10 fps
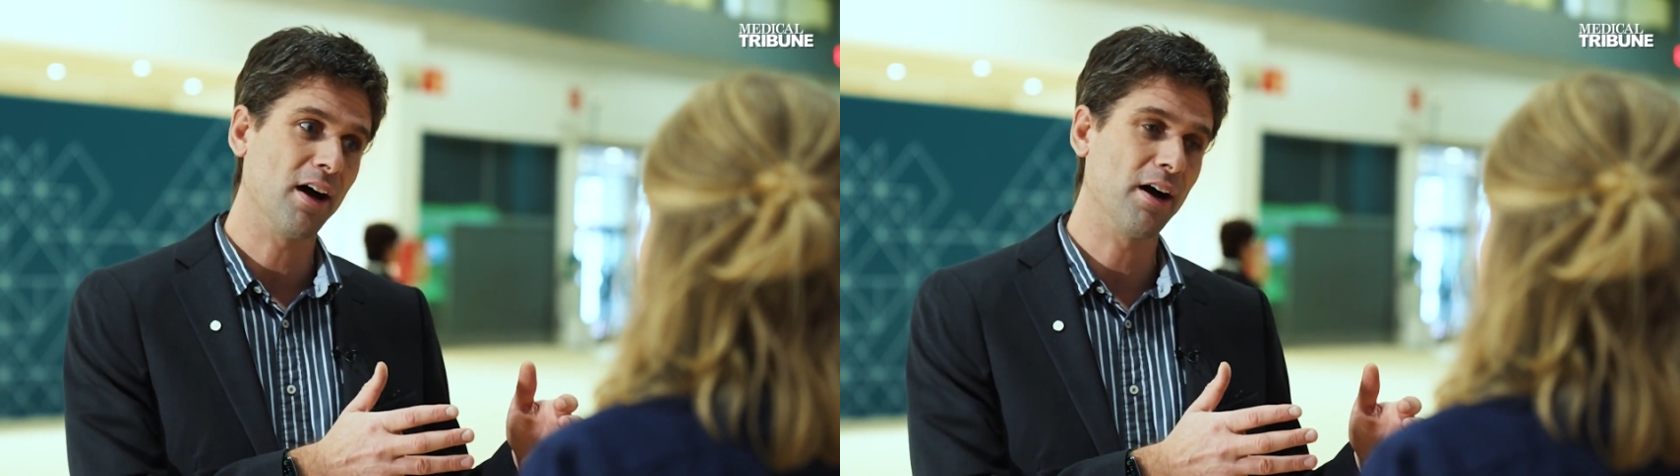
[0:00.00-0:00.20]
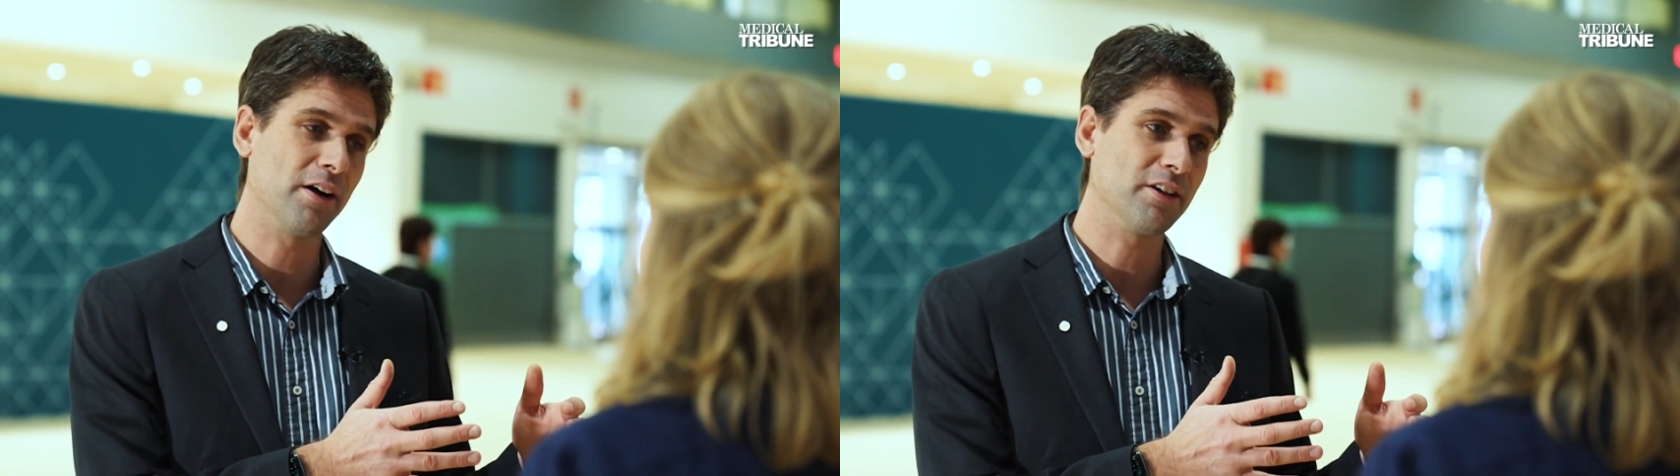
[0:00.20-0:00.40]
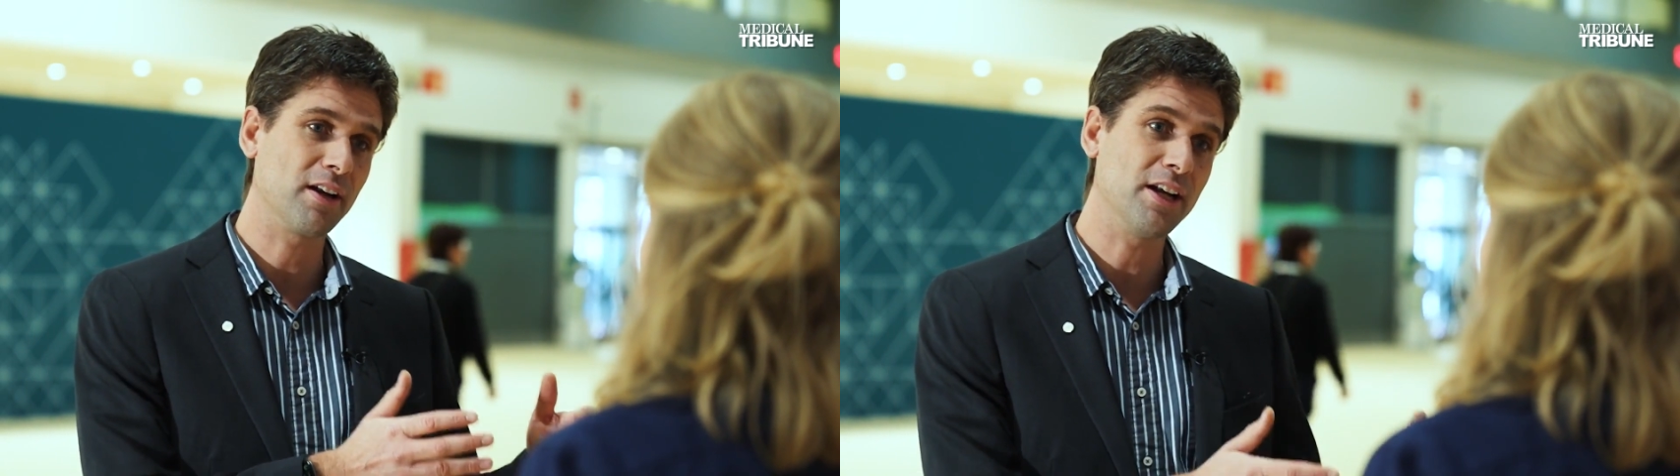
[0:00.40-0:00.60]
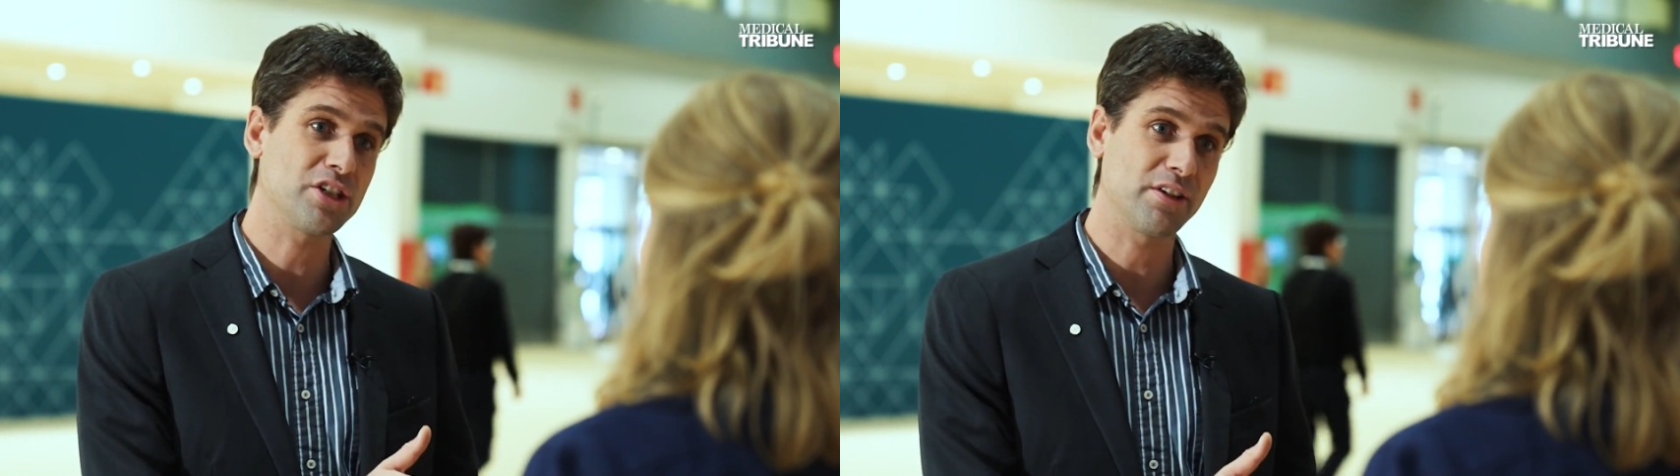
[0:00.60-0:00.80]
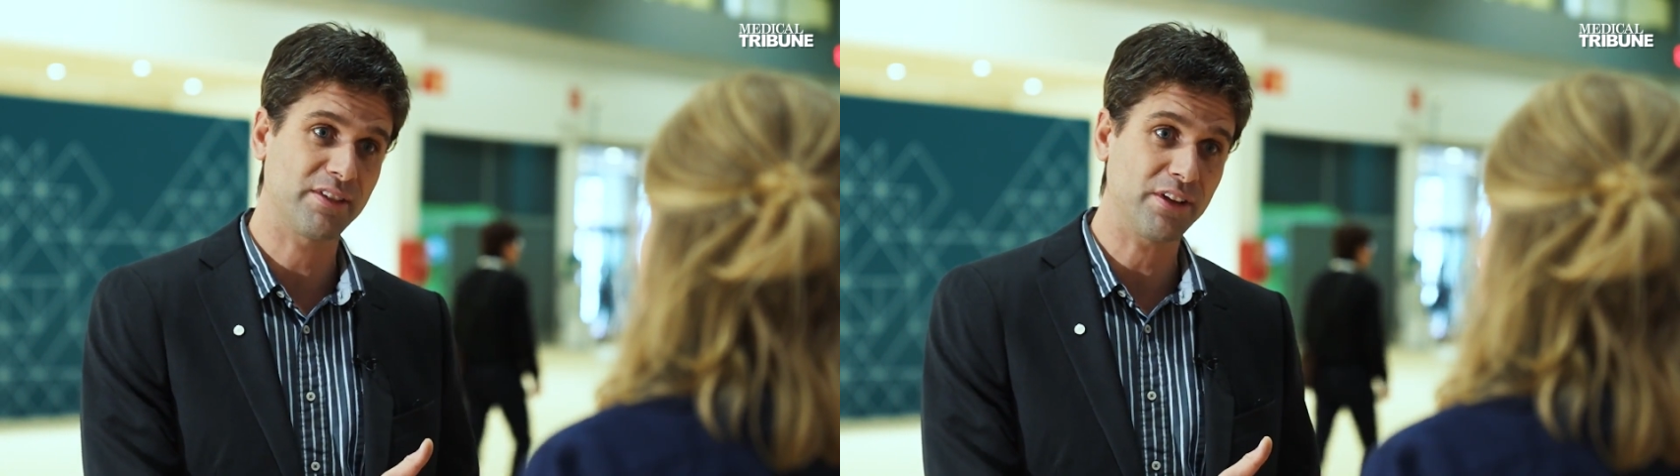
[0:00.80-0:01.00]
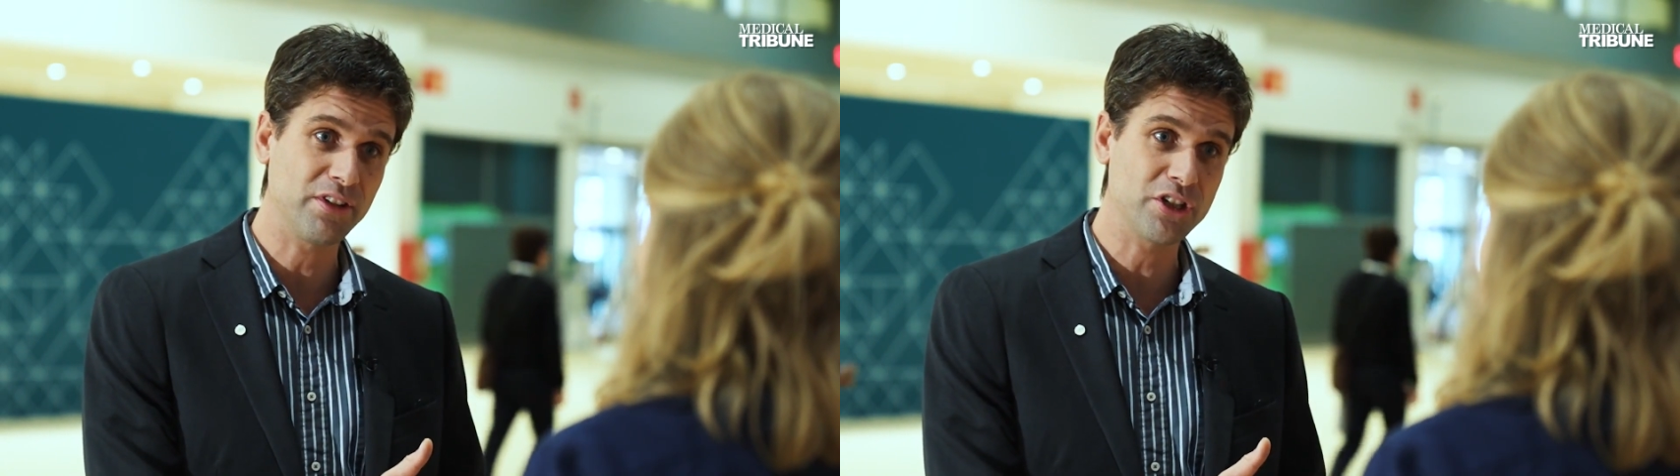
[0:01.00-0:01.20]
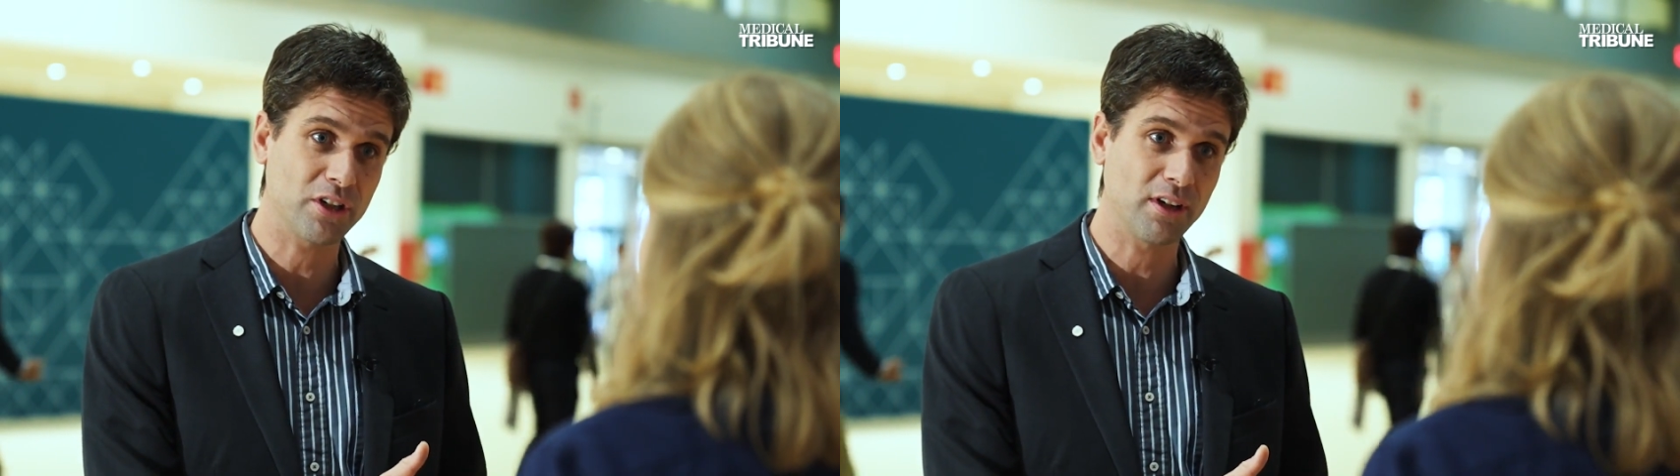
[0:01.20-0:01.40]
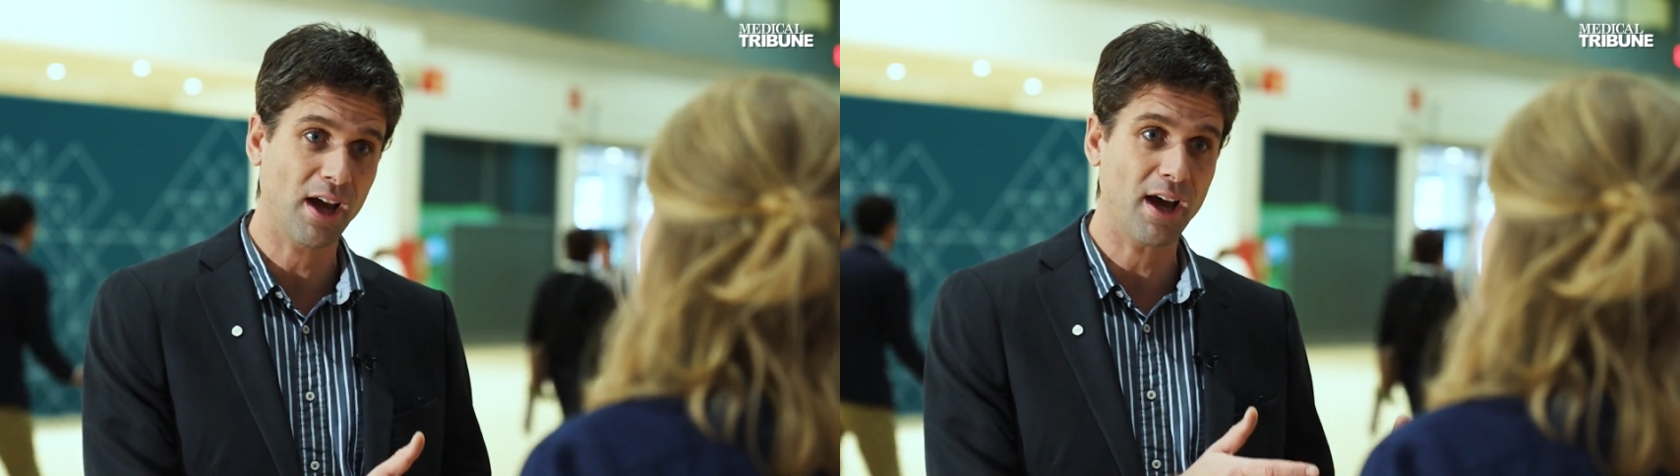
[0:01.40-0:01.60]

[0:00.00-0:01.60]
the clinician's decision,